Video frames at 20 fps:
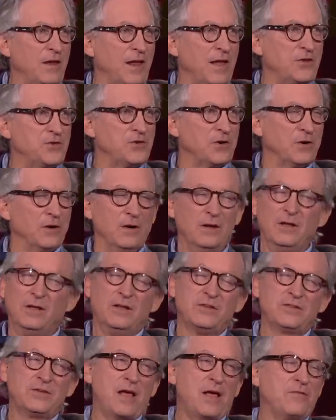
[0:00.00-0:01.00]
ledger,
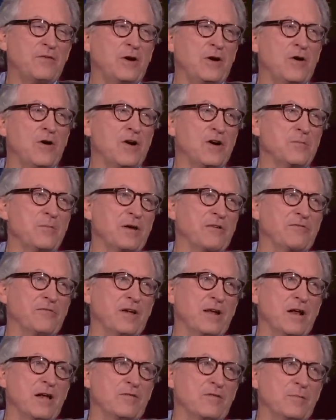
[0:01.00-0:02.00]
it's not very hard to make
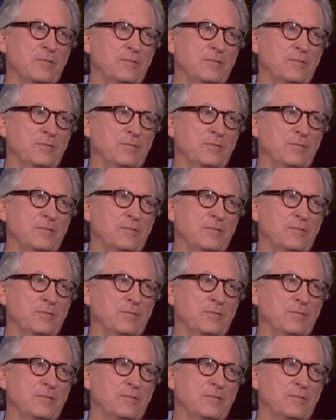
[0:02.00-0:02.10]
fun of